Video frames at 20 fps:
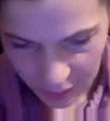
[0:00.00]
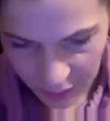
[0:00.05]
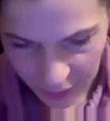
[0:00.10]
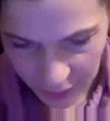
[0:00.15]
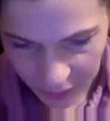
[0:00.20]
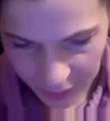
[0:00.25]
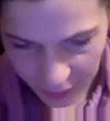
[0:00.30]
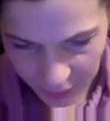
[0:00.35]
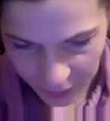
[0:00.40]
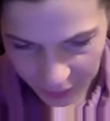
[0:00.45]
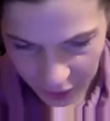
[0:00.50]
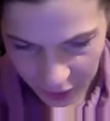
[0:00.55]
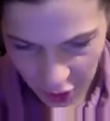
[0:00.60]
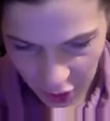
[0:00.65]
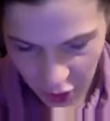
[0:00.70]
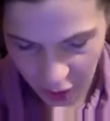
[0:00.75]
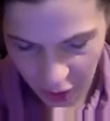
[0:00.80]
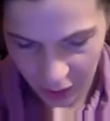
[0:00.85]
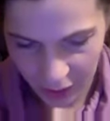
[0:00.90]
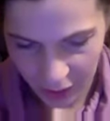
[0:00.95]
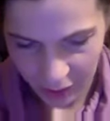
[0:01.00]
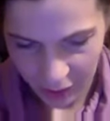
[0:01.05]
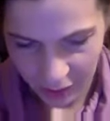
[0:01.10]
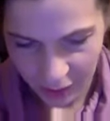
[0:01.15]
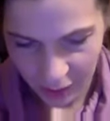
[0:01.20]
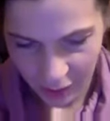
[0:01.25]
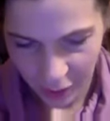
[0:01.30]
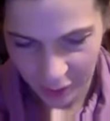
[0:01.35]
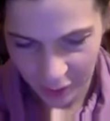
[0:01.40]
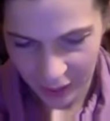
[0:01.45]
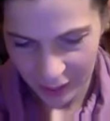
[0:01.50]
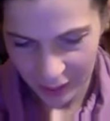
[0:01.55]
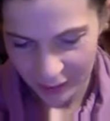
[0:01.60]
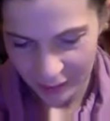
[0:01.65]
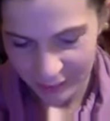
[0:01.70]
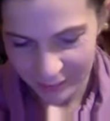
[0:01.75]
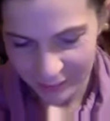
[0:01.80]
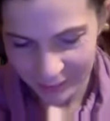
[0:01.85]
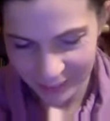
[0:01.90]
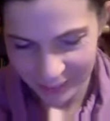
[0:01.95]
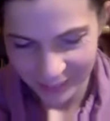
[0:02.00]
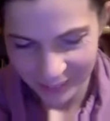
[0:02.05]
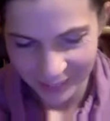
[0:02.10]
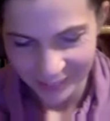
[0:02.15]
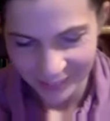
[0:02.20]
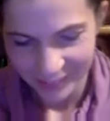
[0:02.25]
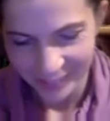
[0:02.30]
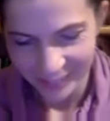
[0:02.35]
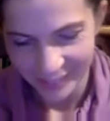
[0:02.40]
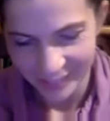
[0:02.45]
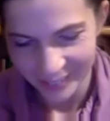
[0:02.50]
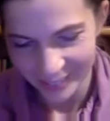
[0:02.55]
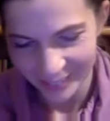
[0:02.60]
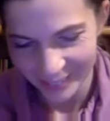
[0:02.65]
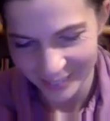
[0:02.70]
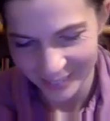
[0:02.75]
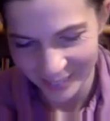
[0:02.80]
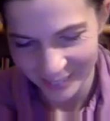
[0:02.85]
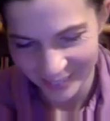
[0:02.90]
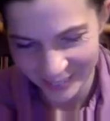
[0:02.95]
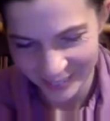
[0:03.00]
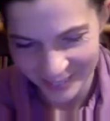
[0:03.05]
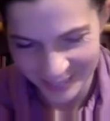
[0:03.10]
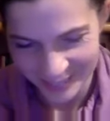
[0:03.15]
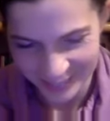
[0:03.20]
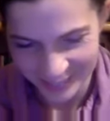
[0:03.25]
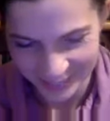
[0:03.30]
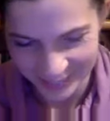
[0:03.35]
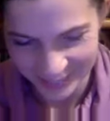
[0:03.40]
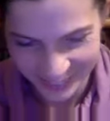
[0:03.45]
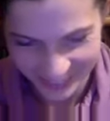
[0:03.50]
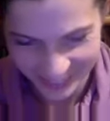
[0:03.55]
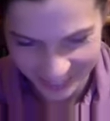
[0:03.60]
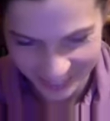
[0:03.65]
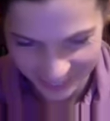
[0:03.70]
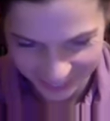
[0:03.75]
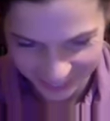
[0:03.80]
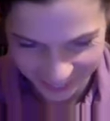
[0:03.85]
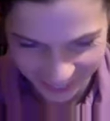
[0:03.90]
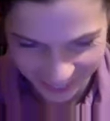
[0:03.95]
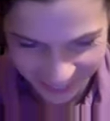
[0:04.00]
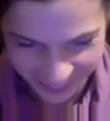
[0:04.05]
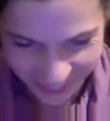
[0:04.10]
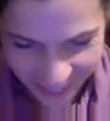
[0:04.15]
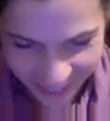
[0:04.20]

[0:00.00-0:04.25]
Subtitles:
I'm going to share. Okay. This one's kind of weird.